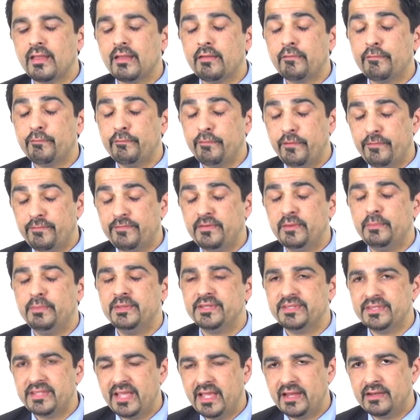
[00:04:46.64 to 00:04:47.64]

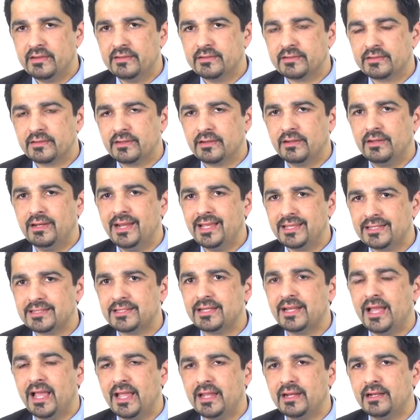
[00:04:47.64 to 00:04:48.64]
50% less
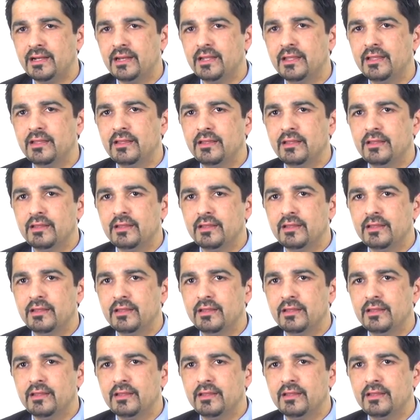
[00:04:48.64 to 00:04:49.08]
likely